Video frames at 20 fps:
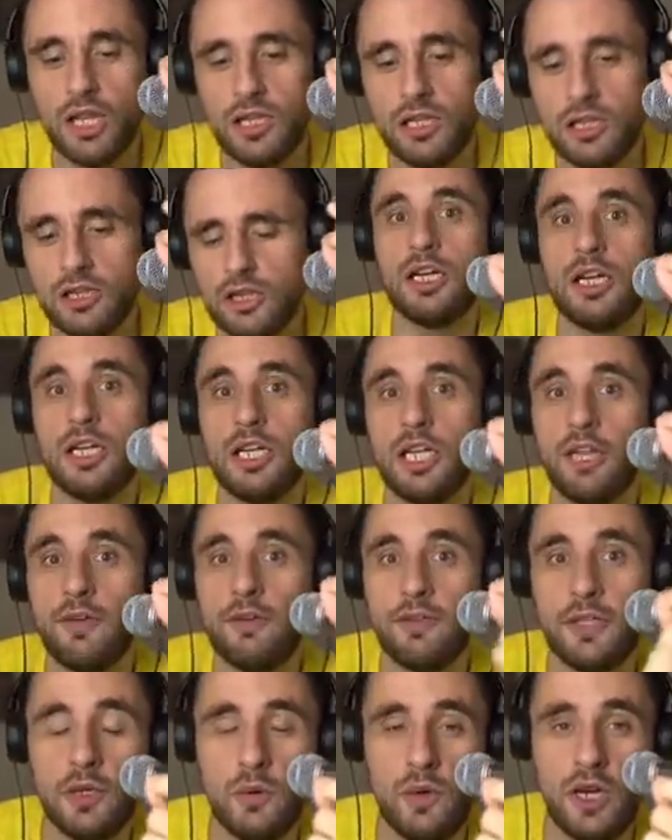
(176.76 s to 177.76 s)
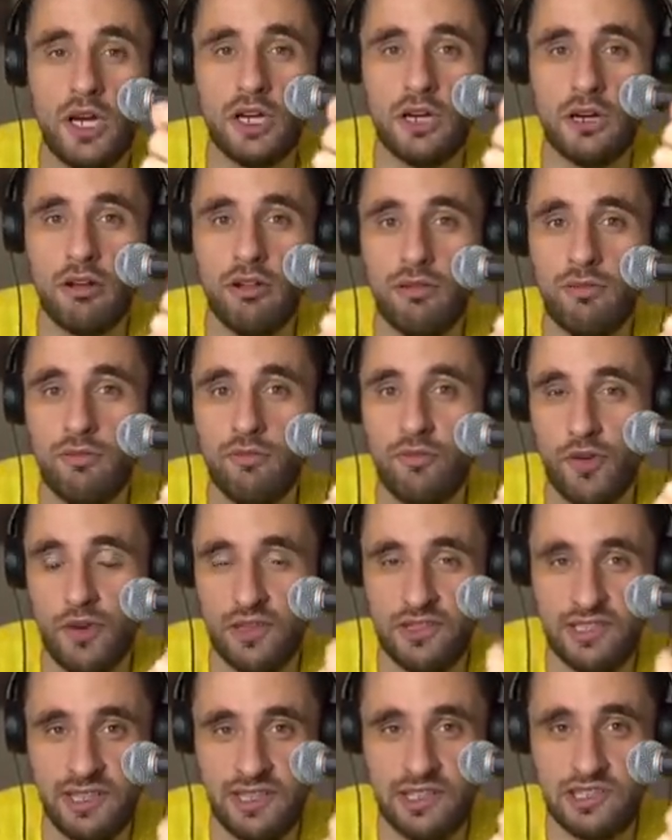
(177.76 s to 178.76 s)
look, if you are
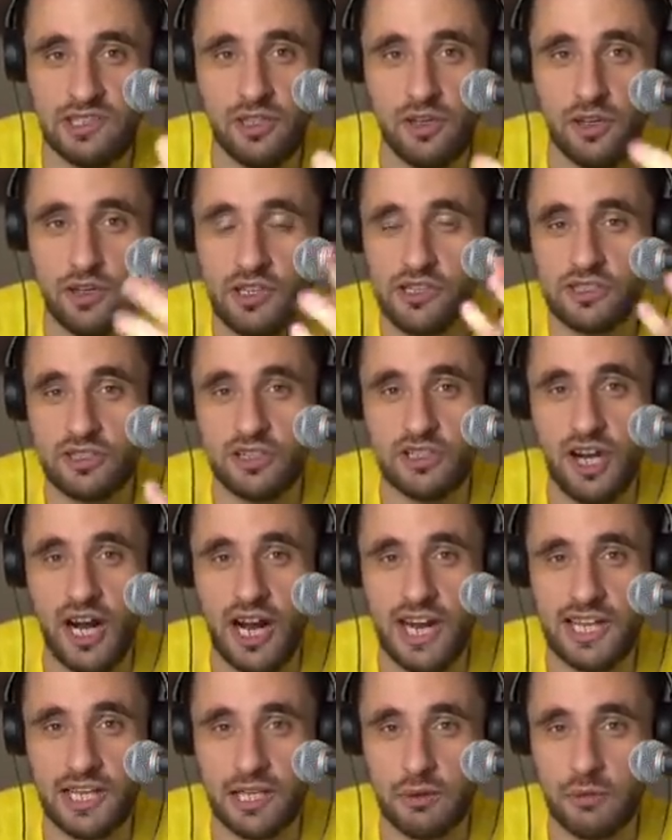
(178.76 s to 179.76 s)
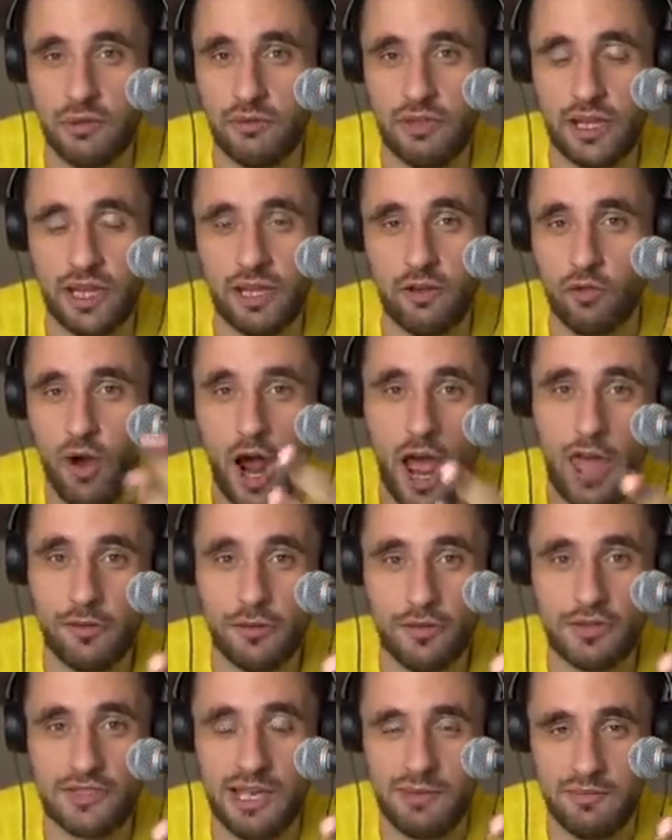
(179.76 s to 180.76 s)
13 soldiers on an island with like
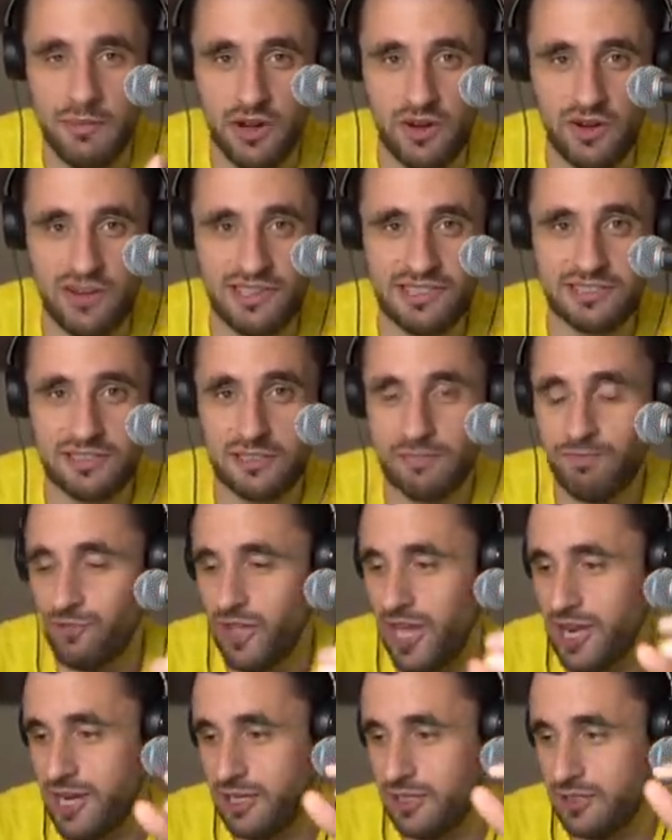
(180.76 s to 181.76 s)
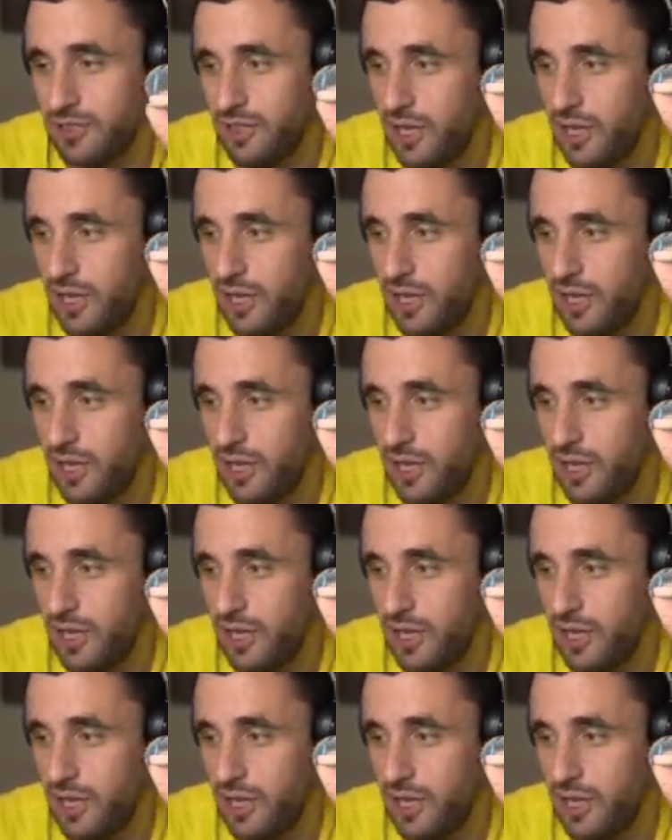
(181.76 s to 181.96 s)
rifles at most, and a